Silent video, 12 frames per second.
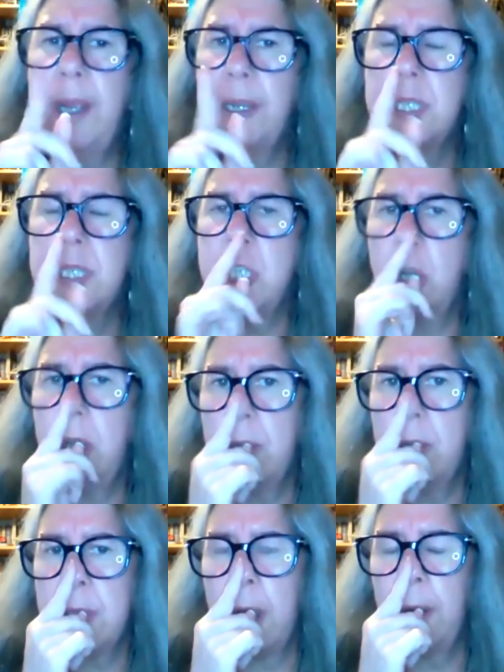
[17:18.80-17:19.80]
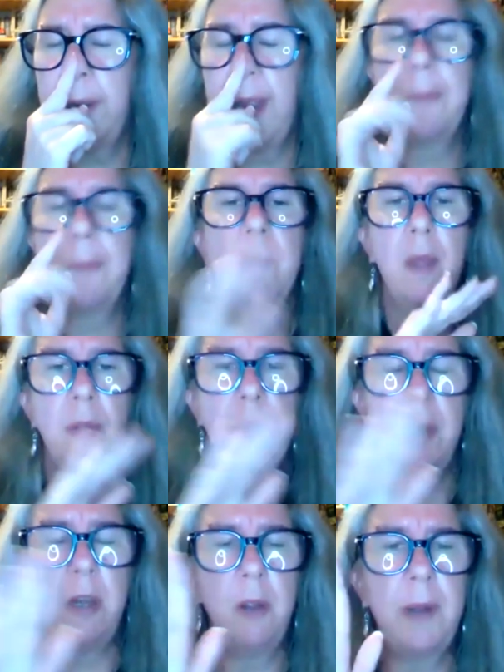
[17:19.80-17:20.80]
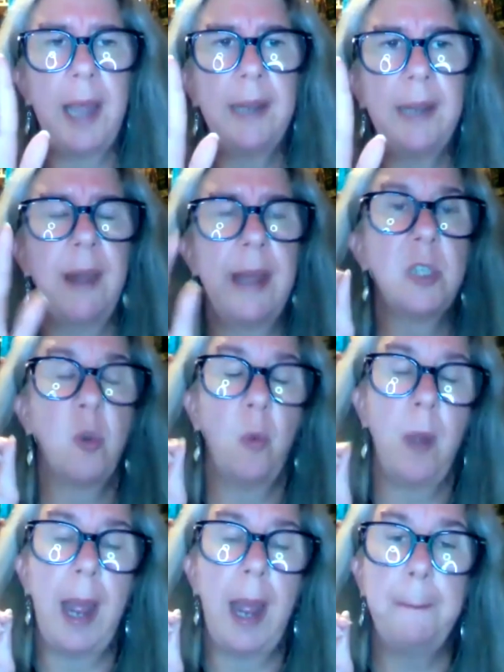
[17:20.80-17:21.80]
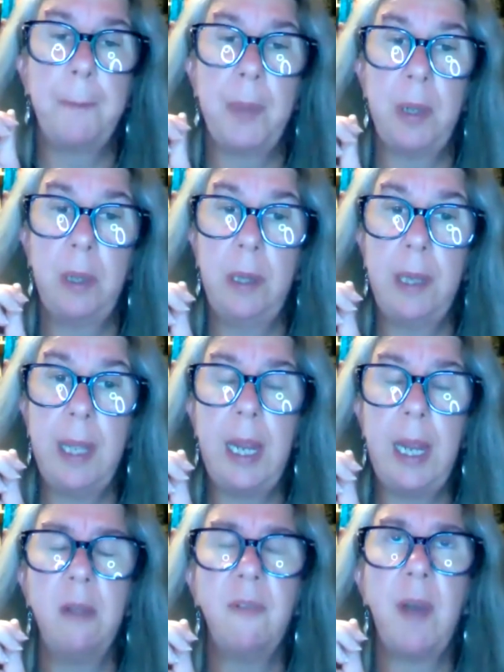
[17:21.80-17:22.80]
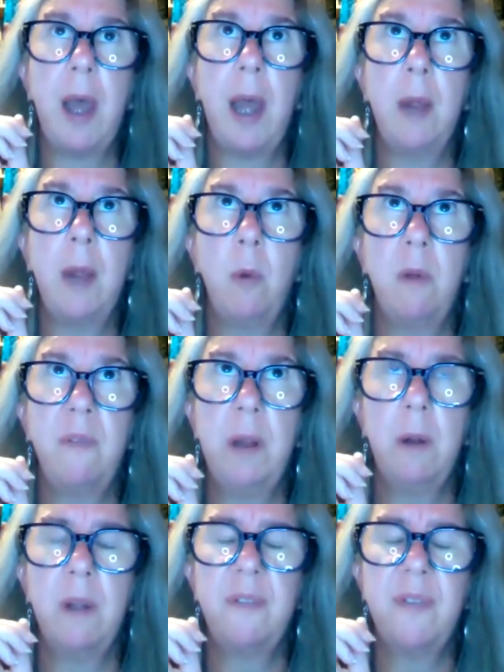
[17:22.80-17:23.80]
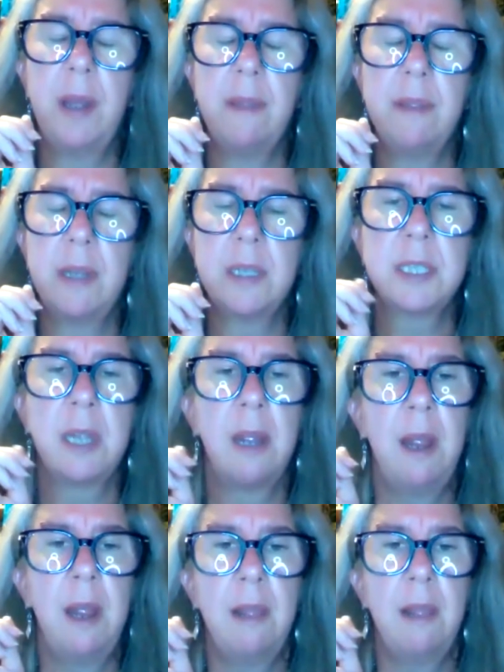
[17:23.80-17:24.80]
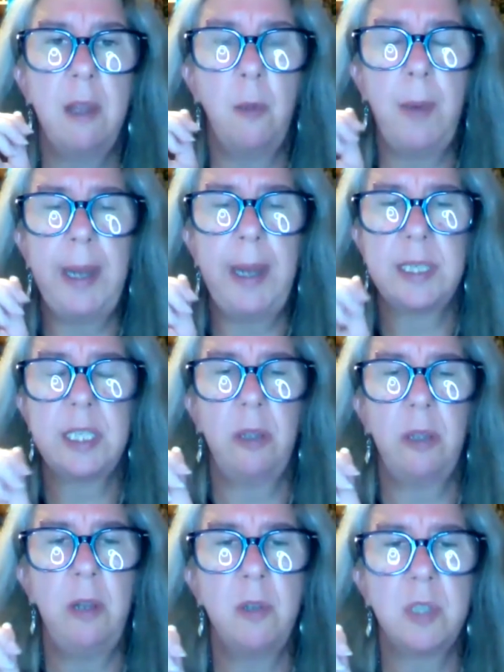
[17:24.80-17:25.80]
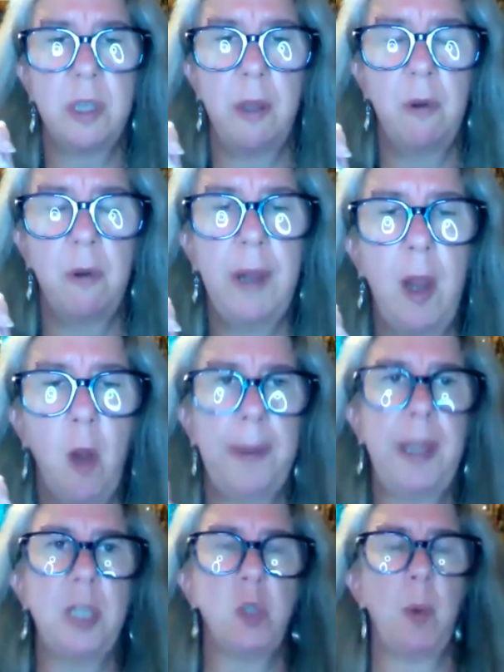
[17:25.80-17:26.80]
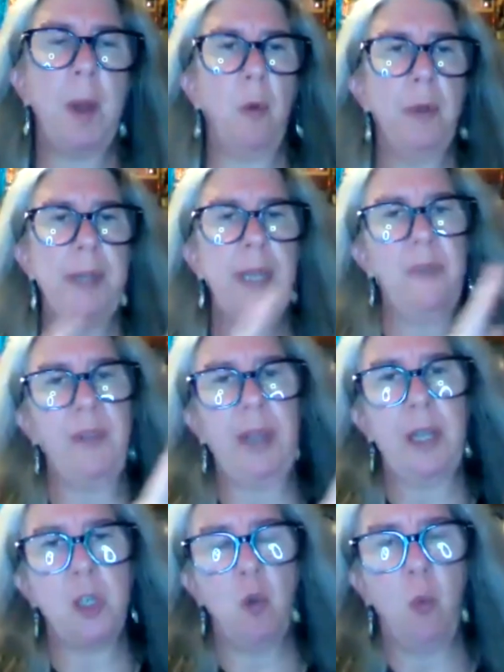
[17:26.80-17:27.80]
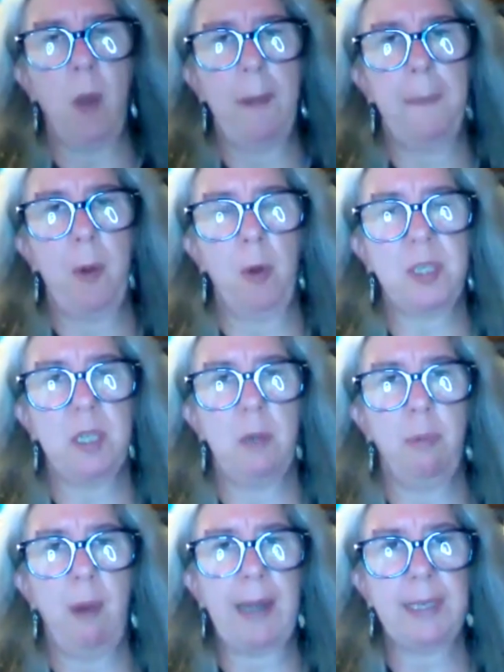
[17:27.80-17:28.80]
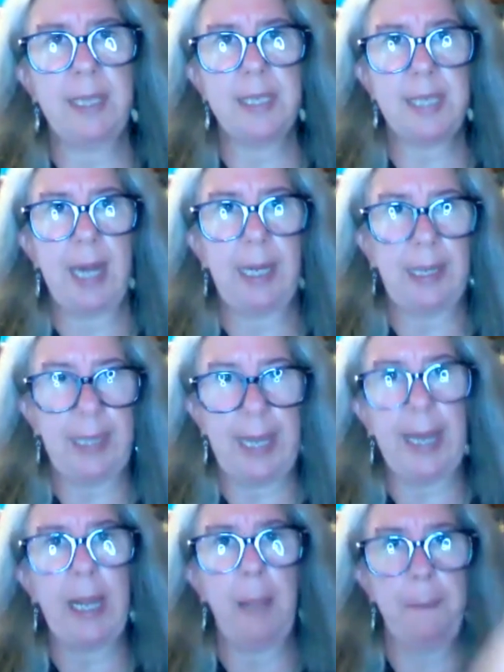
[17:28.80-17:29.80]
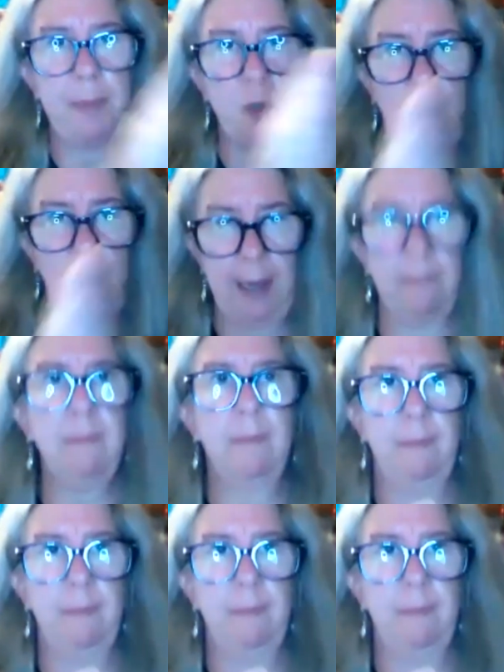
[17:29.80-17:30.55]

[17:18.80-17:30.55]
can still use, okay, the new guidelines, I believe, I will verify this, that we can still use loaner gear because we are only giving it to one person to practice and cleaning it between.